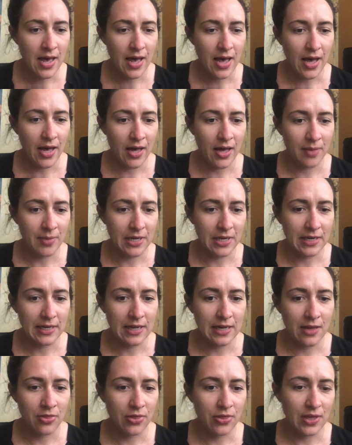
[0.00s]
And
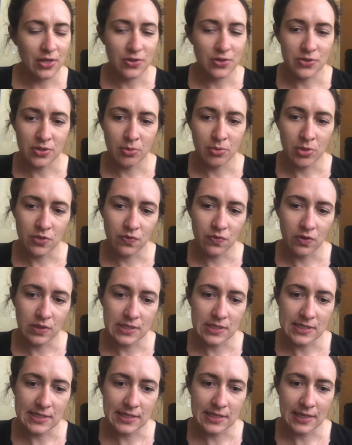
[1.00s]
again, thank you so much for
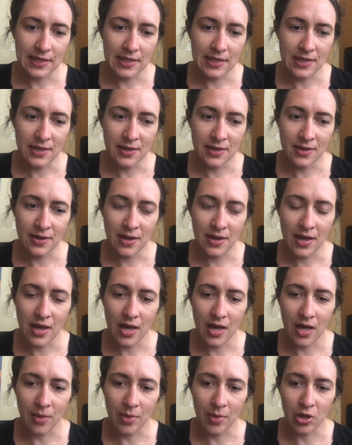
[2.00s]
listening in.
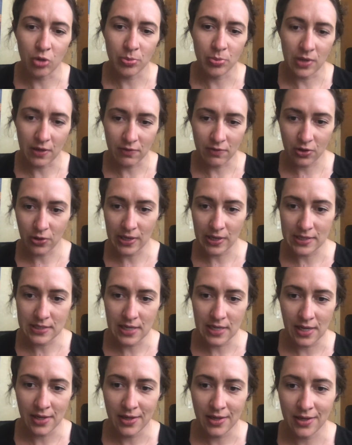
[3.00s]
I hope you have a great
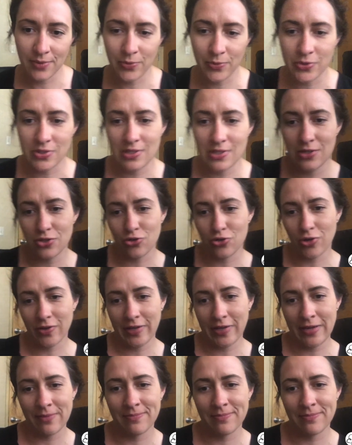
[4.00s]
day, and we'll see you shortly.